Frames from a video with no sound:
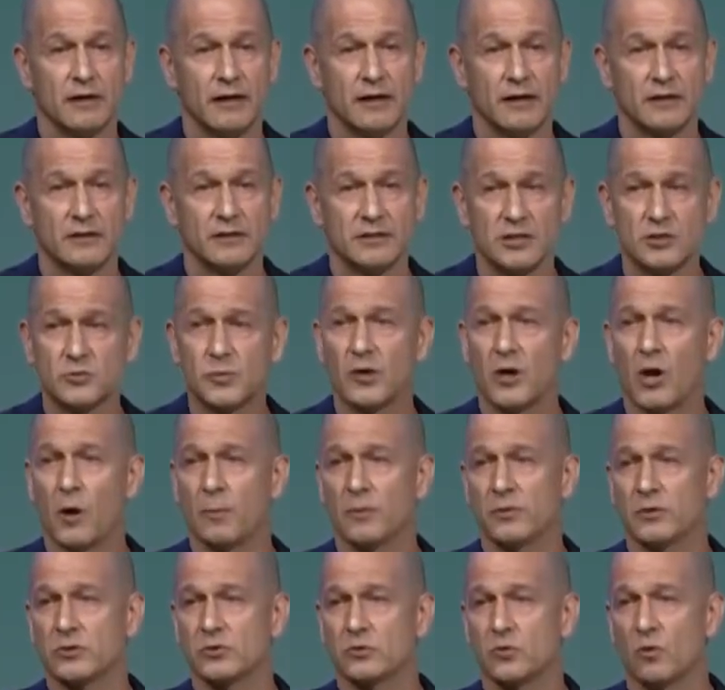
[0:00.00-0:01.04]
since we
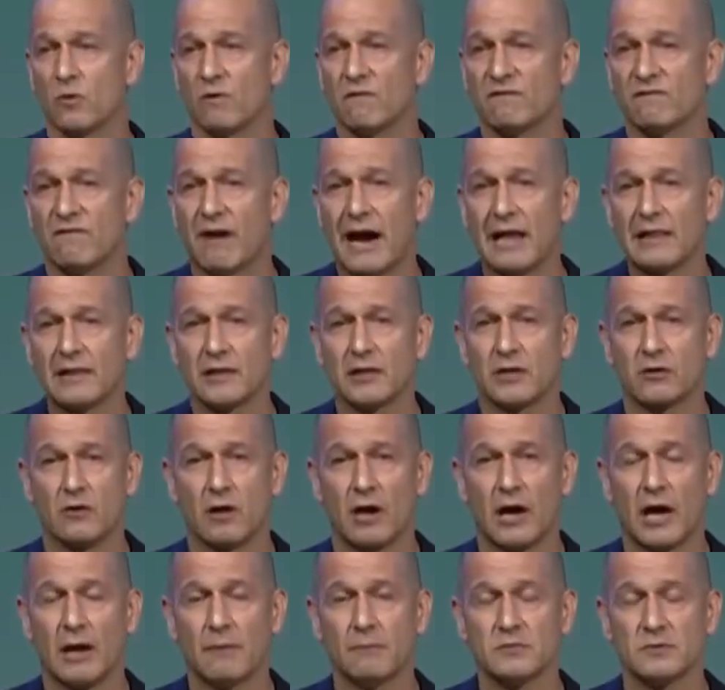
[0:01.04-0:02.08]
opened the school, violent
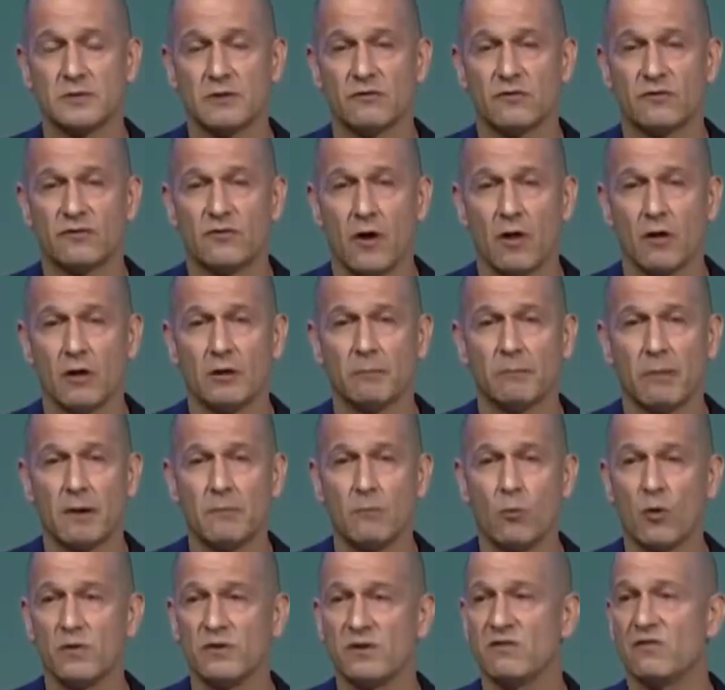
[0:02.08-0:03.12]
crimes have fallen by
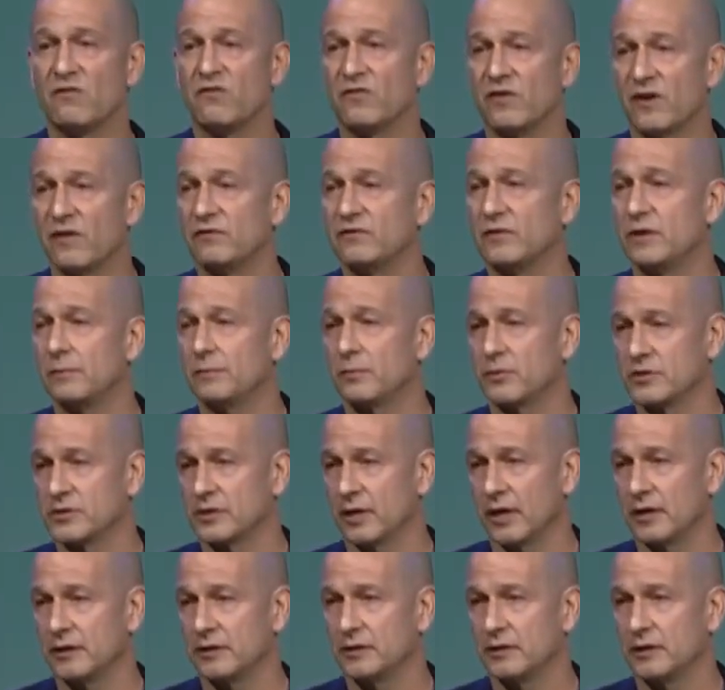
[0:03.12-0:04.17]
more than 50%.
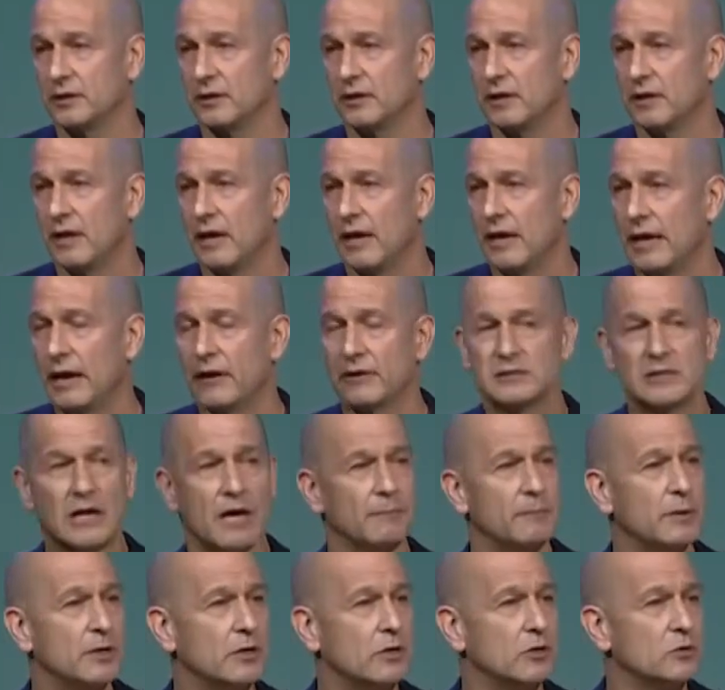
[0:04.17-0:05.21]
Now, is that
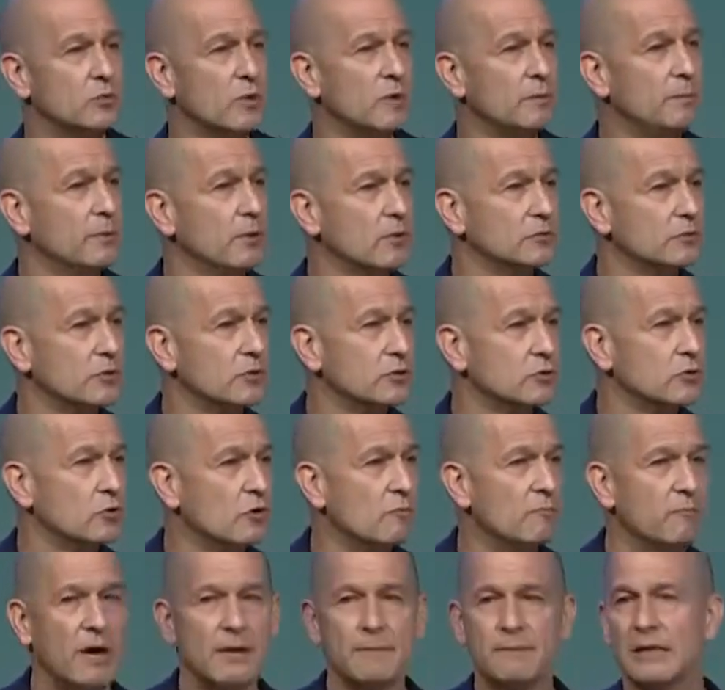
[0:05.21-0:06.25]
because we built the school?
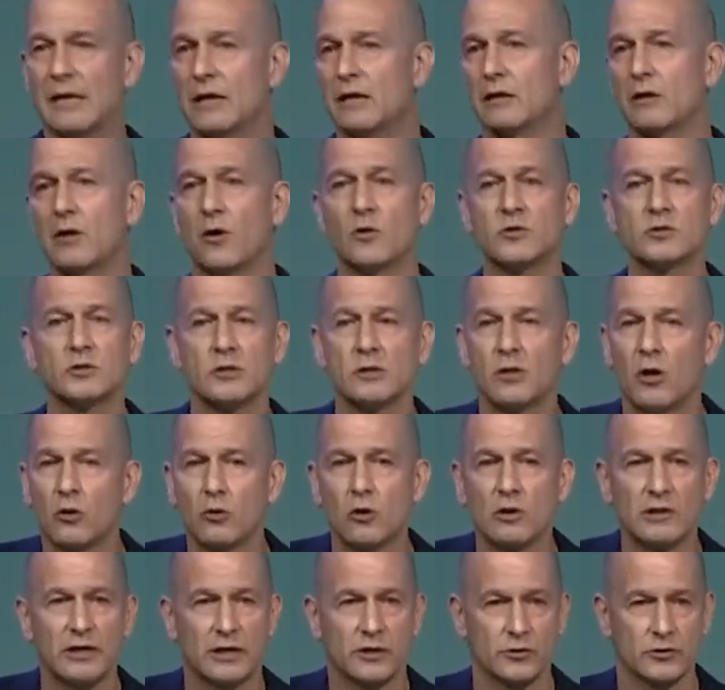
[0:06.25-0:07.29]
Maybe they closed a local
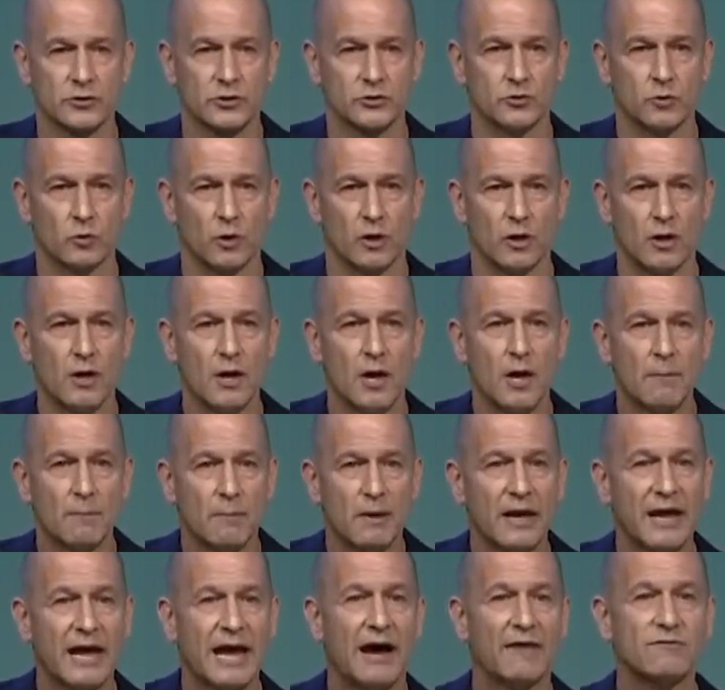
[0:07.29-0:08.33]
liquor store. But
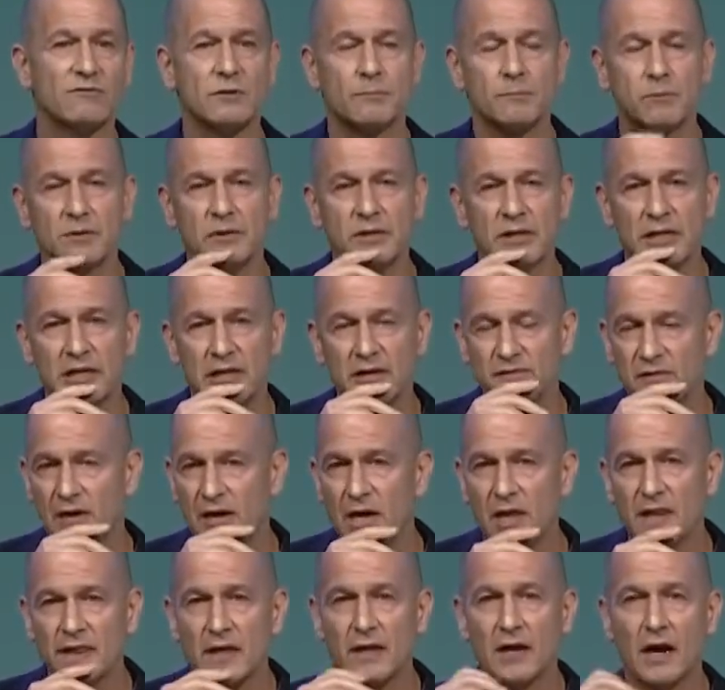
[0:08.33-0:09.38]
I have to believe
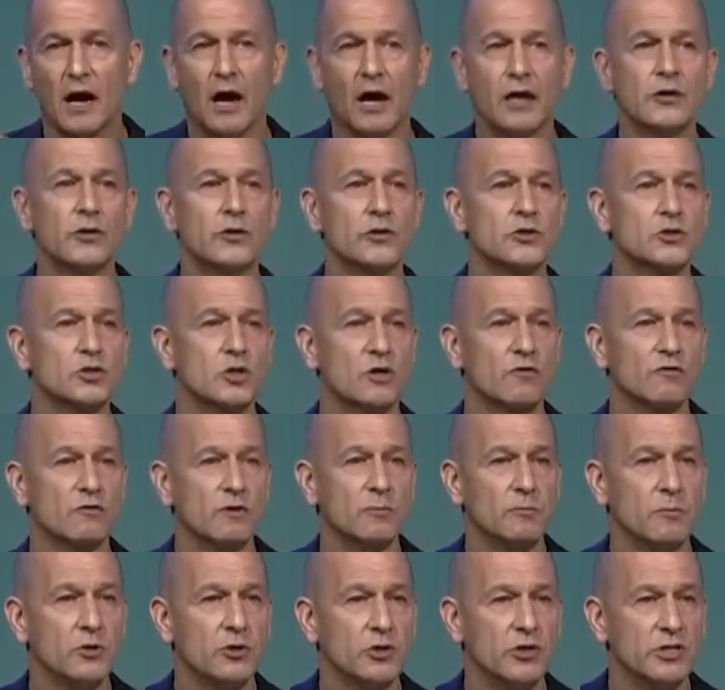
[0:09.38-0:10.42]
that underserved
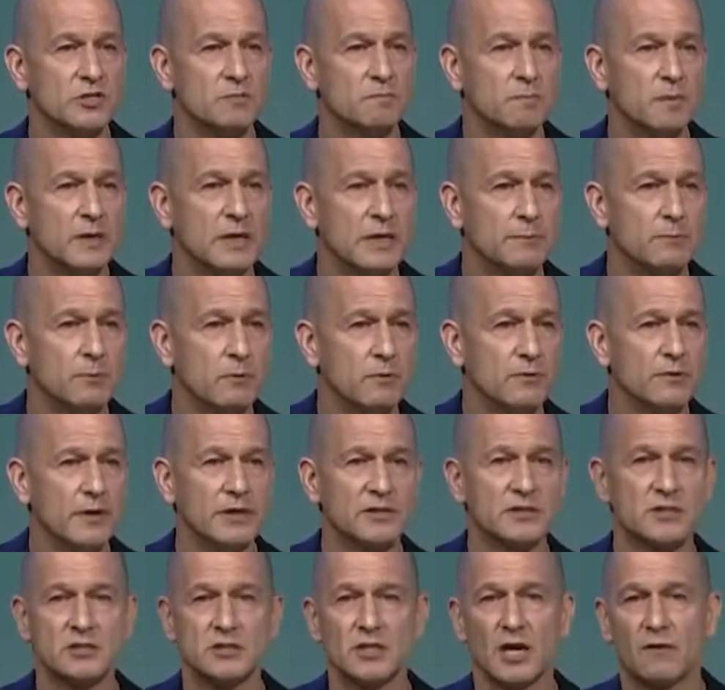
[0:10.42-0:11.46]
communities, people that
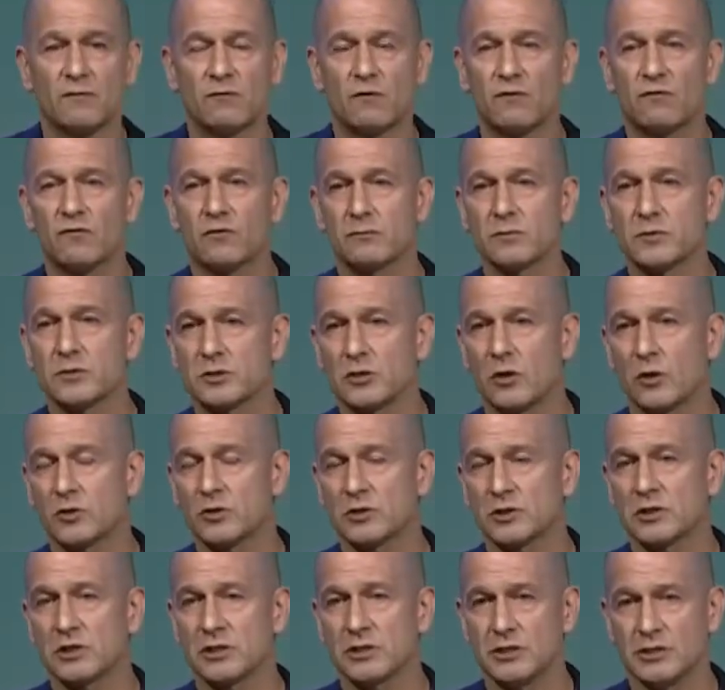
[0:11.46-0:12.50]
suffer from
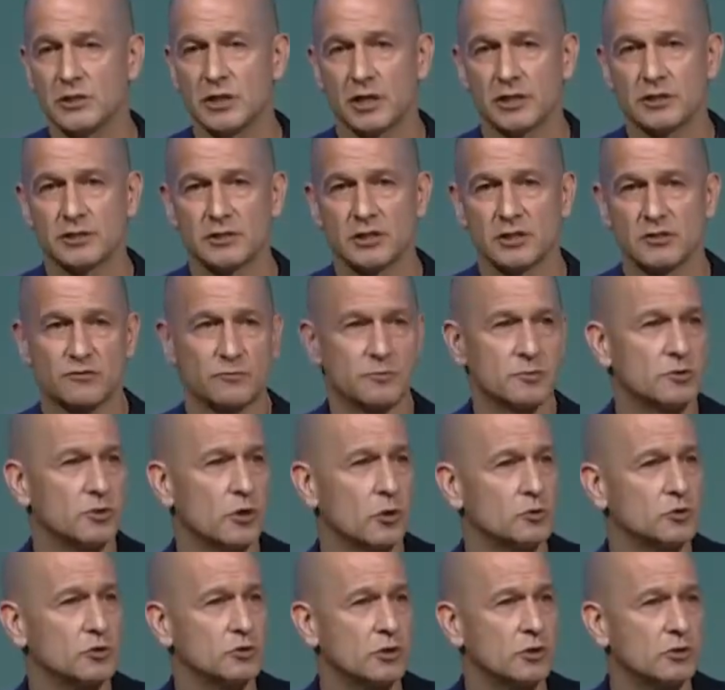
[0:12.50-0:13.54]
social injustice, from
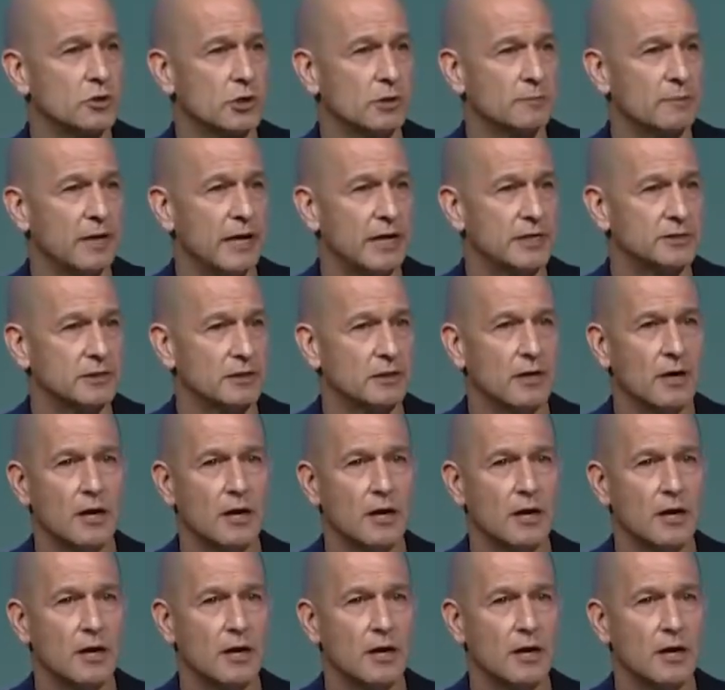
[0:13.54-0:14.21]
social determination,